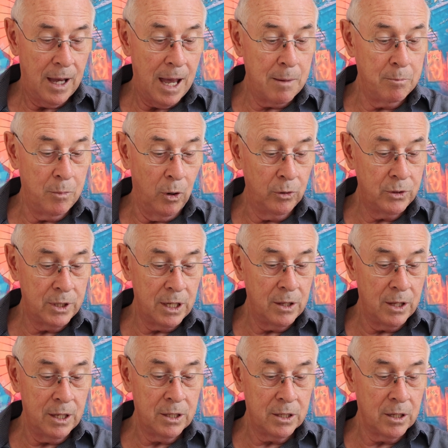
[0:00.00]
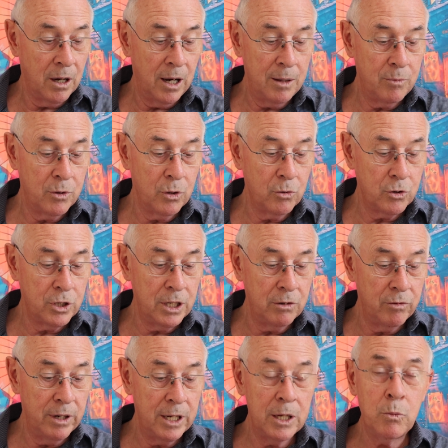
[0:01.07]
And Monty this time thought she
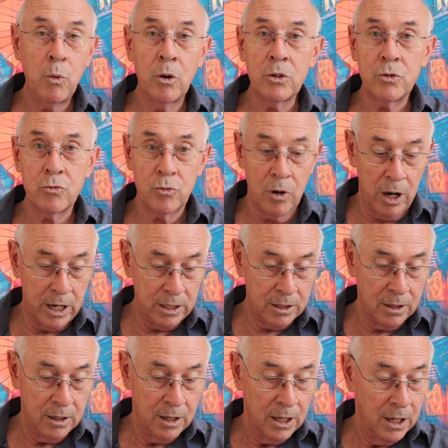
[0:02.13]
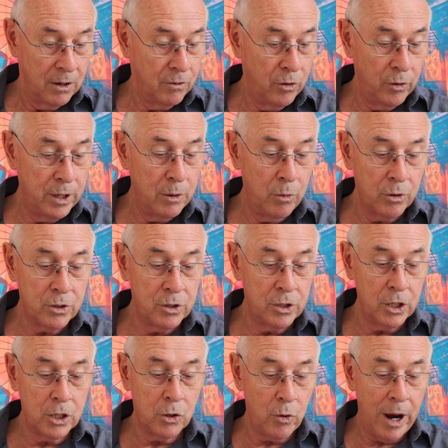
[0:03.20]
really was right, for there wasn't
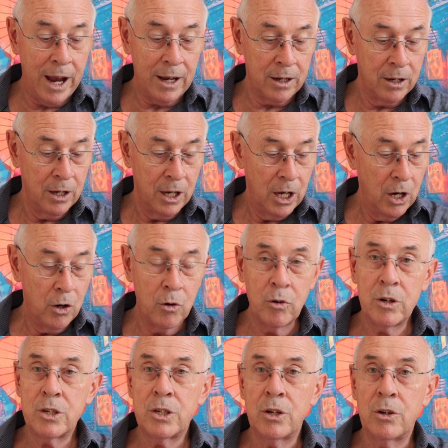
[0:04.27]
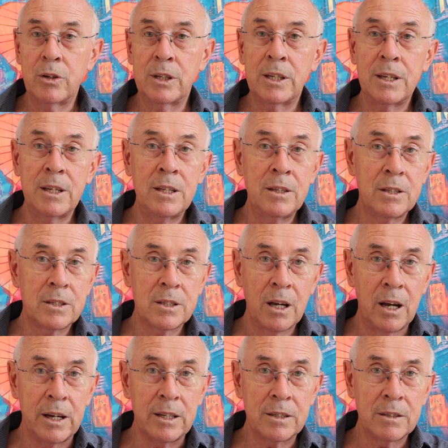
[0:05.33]
a crack or a turning in
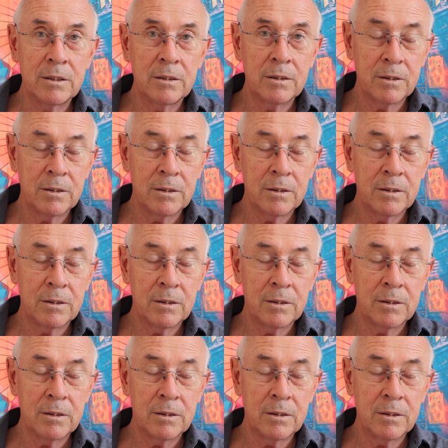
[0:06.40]
sight.